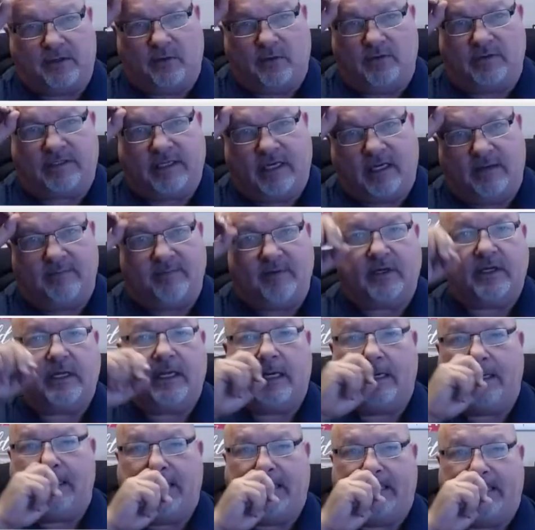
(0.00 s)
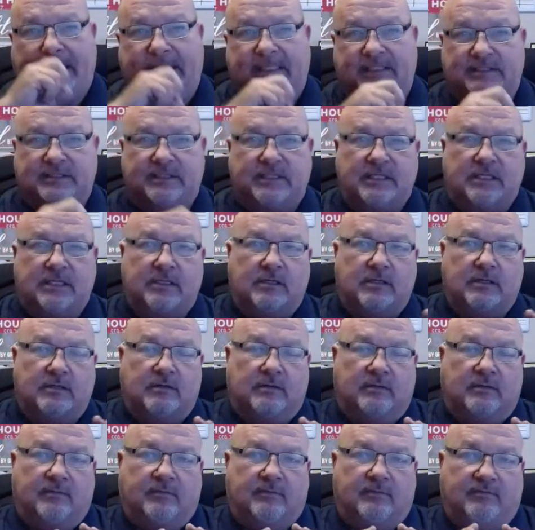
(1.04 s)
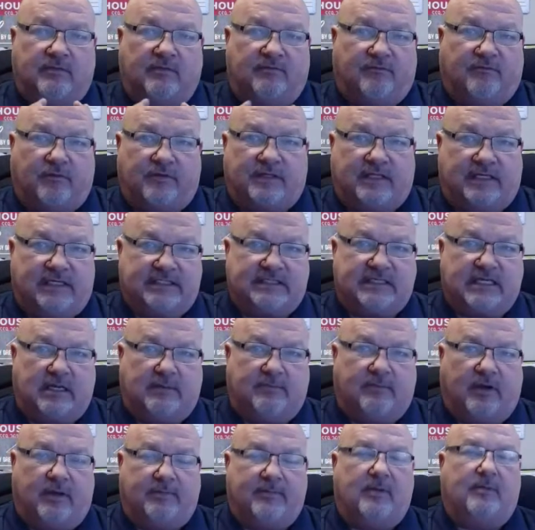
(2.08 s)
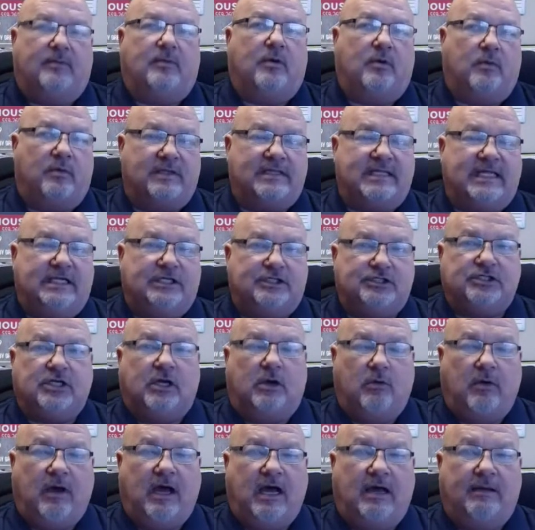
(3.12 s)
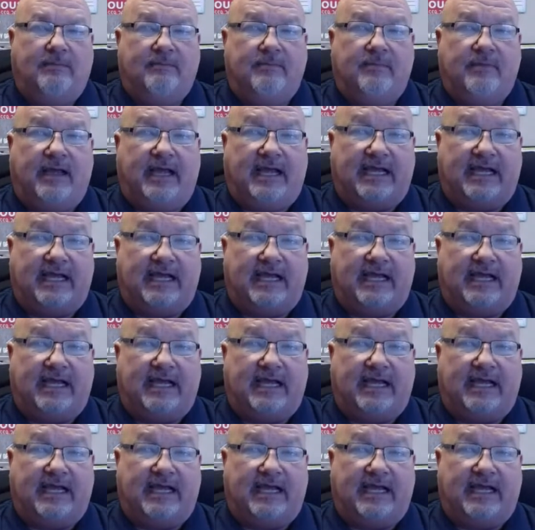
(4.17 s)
Don't tell them you're going to do this before the listing appointment, but when they show up,